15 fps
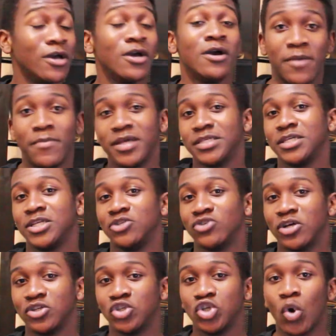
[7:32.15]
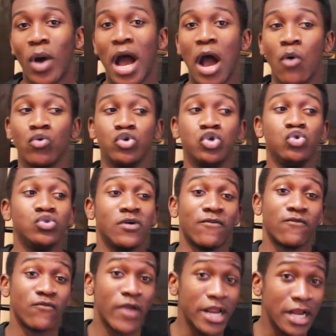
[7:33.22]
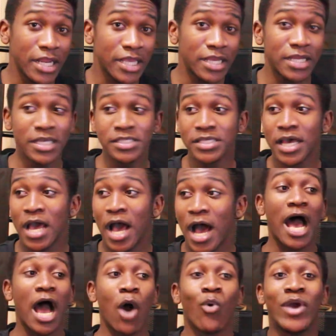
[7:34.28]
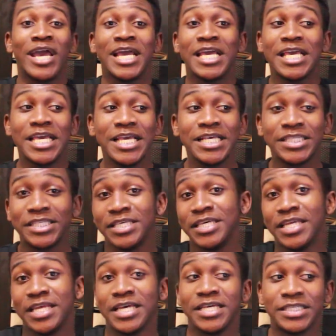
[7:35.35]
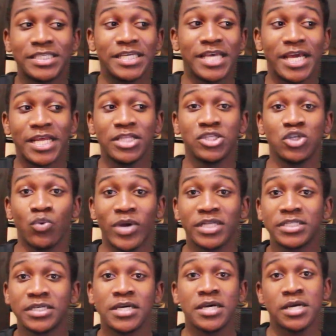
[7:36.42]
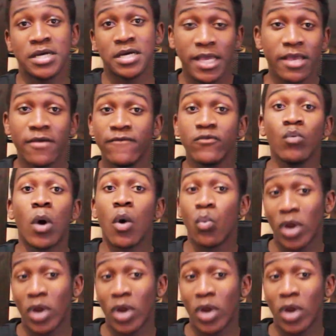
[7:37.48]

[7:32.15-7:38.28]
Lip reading: They're basically trying to show how user-friendly it is, how easy it is to get into it, if you are